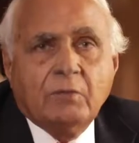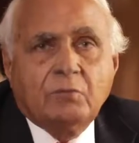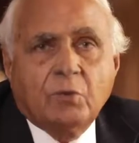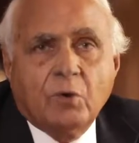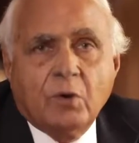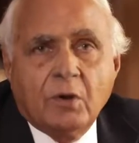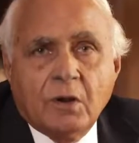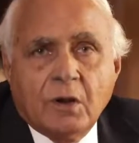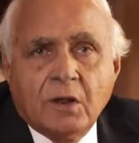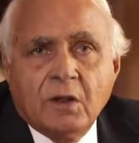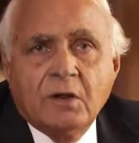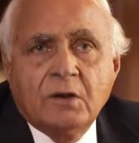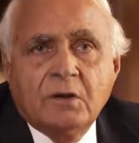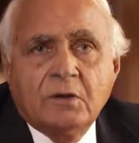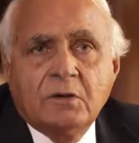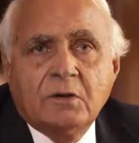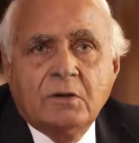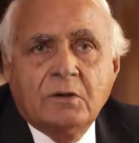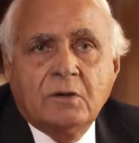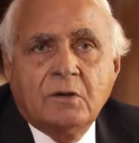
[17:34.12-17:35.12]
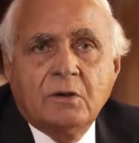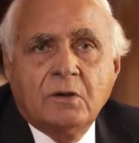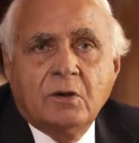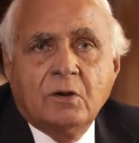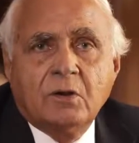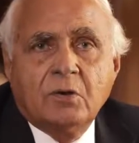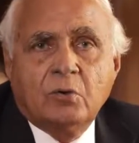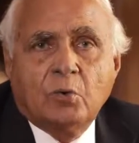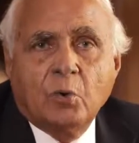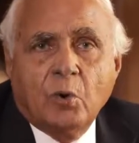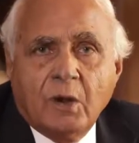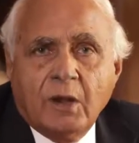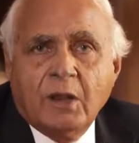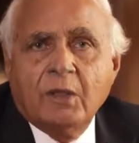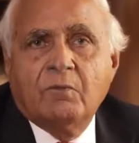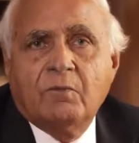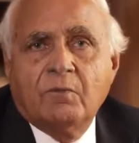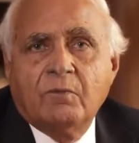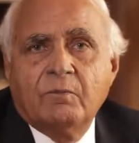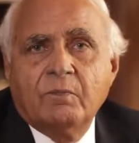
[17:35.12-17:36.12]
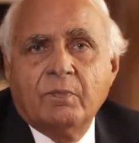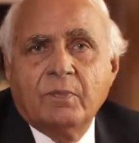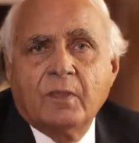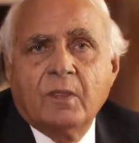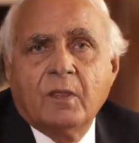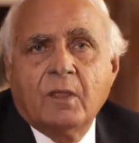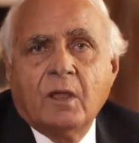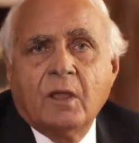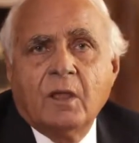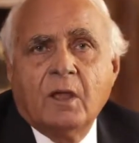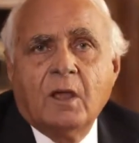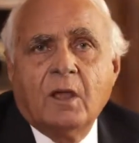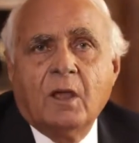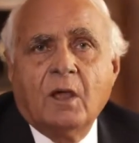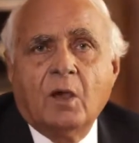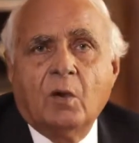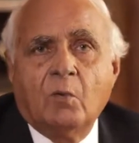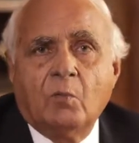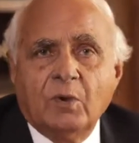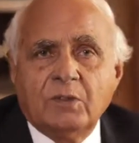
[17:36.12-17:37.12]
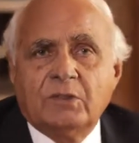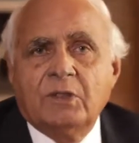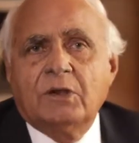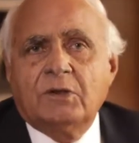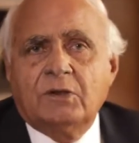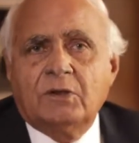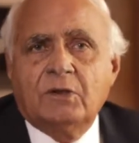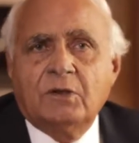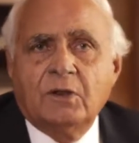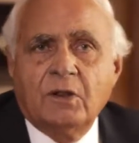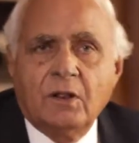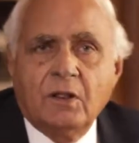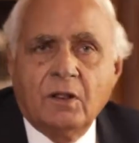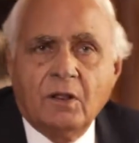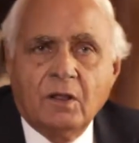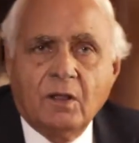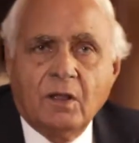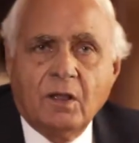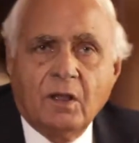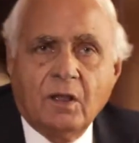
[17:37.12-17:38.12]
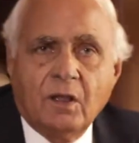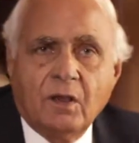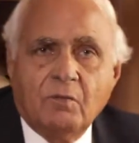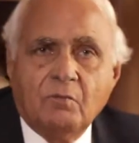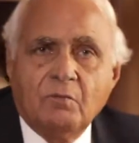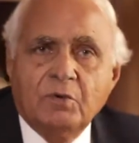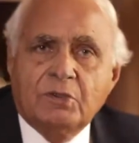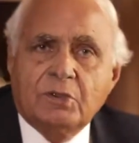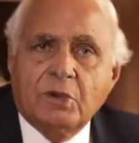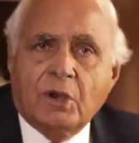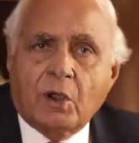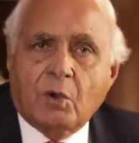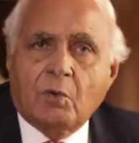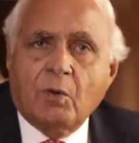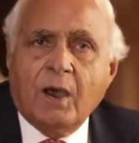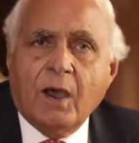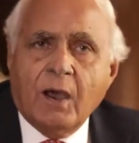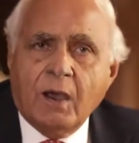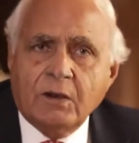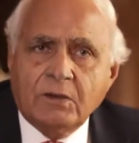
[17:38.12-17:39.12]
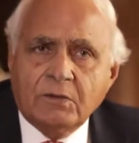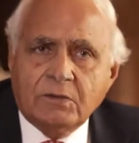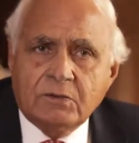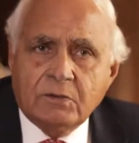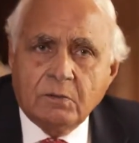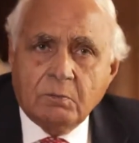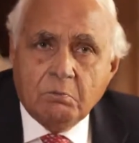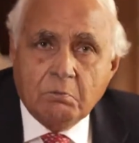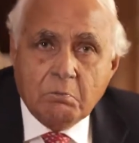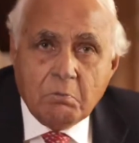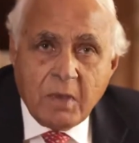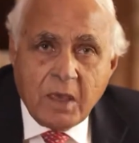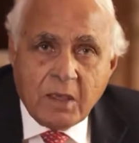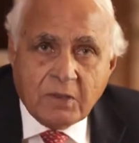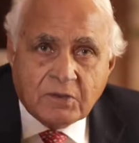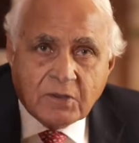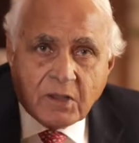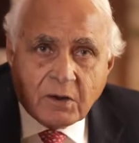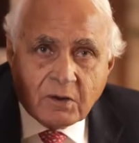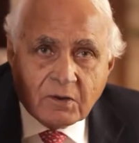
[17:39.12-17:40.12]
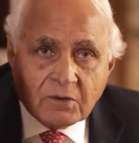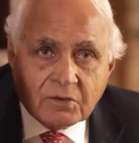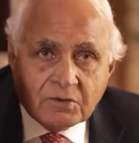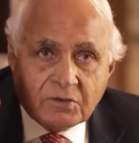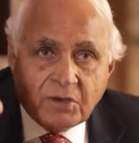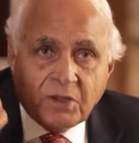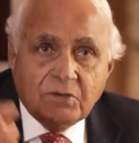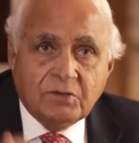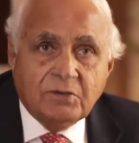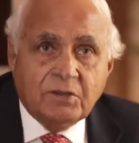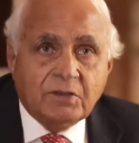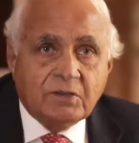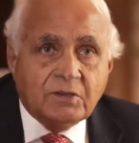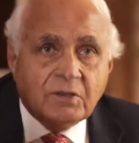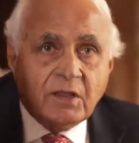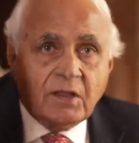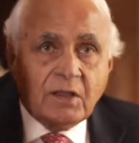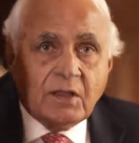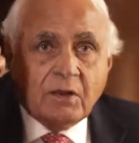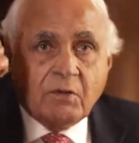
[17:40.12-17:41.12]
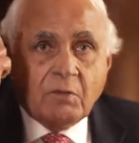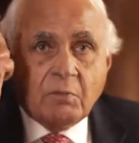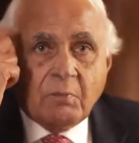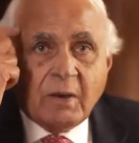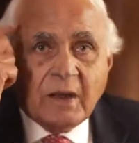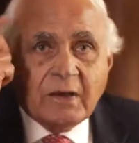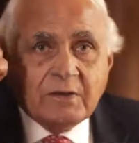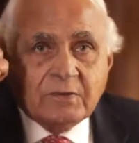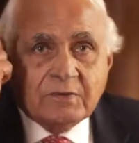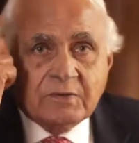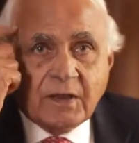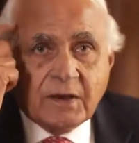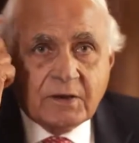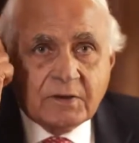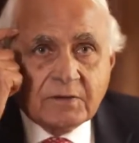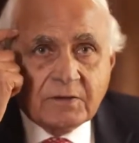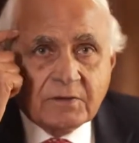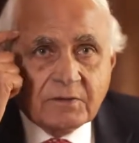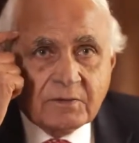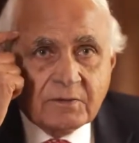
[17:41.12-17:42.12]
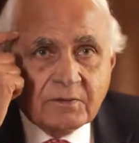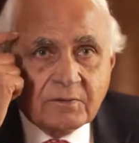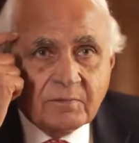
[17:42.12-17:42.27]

have to learn to live with it, which requires major changes in our mindsets,